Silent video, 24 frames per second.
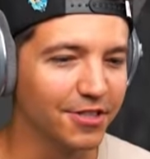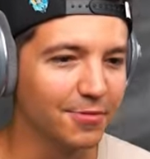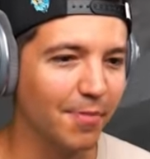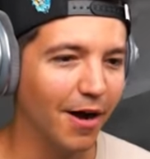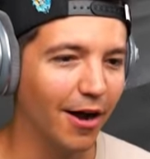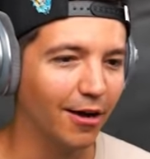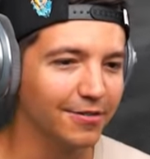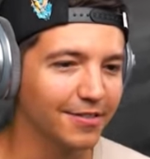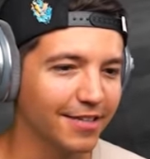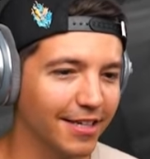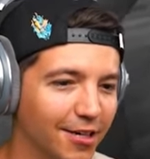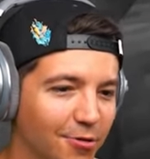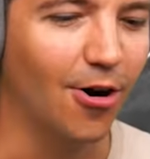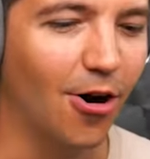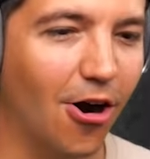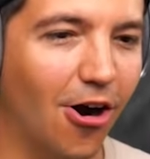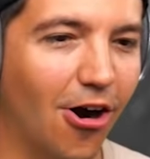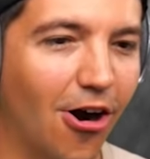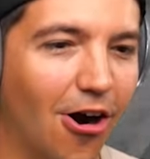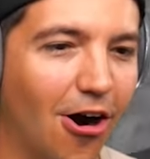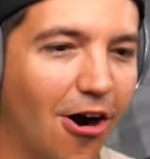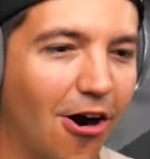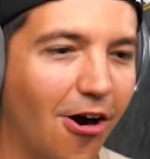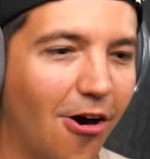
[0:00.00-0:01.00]
smelting.
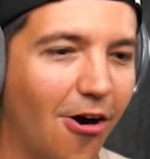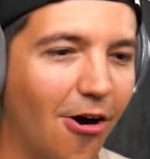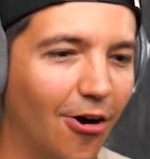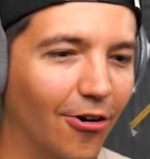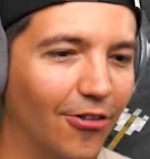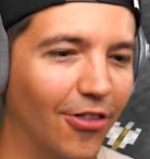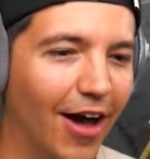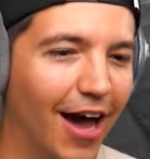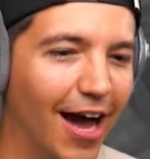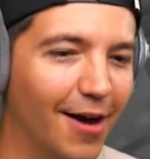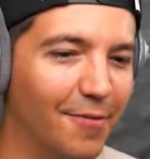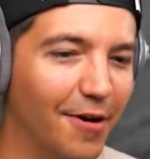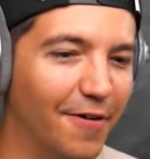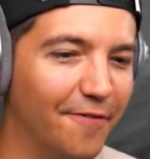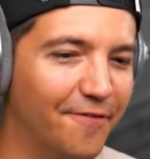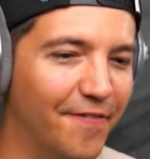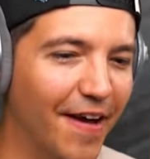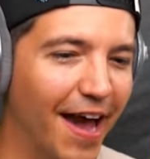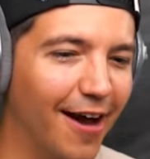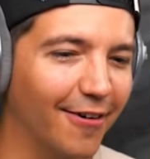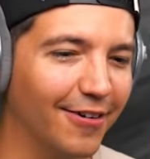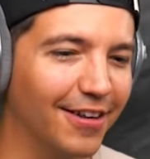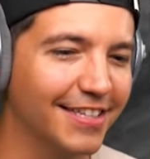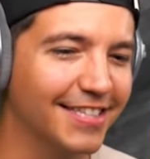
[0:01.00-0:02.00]
Oh, hold on. We
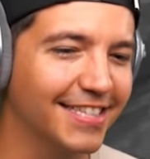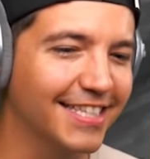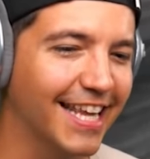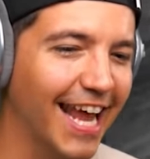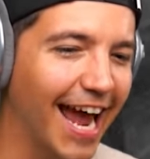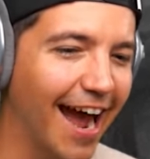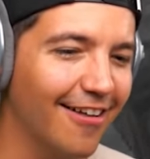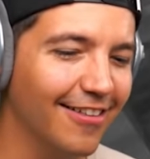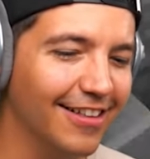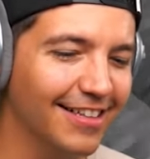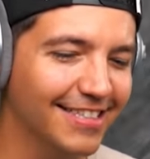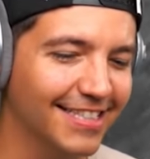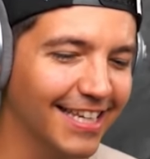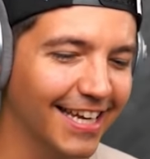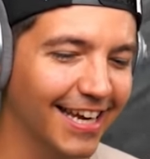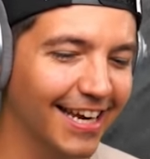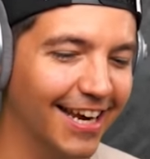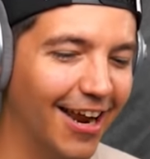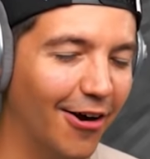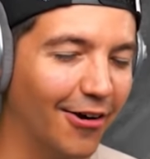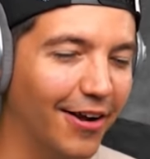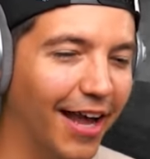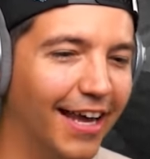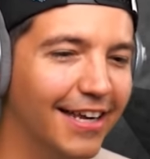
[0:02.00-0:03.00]
found a
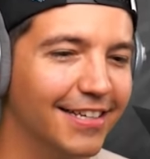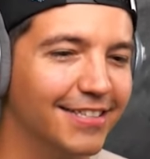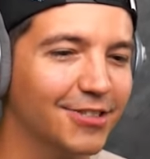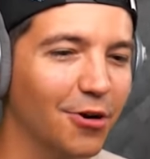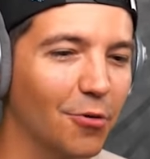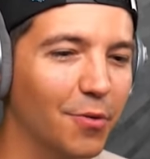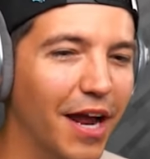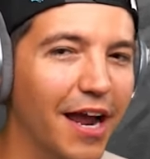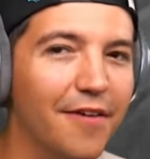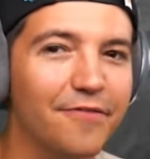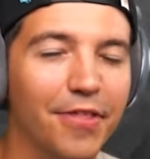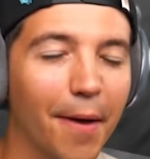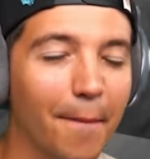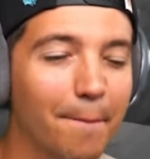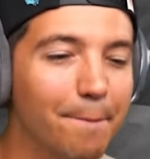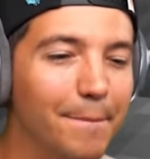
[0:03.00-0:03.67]
skeleton. Okay, so we have the